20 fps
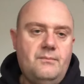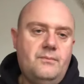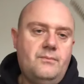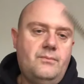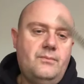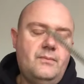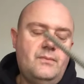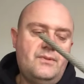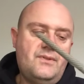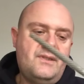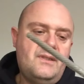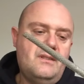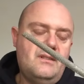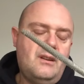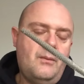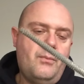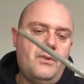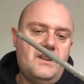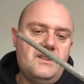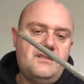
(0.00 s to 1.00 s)
Certainly
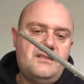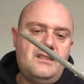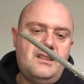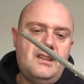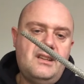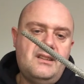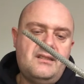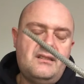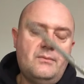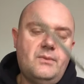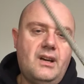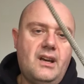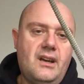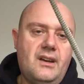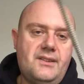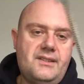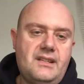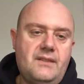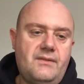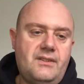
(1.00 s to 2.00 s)
brings tears to my
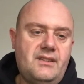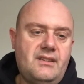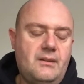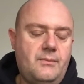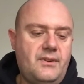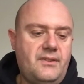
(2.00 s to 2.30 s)
eyes every time I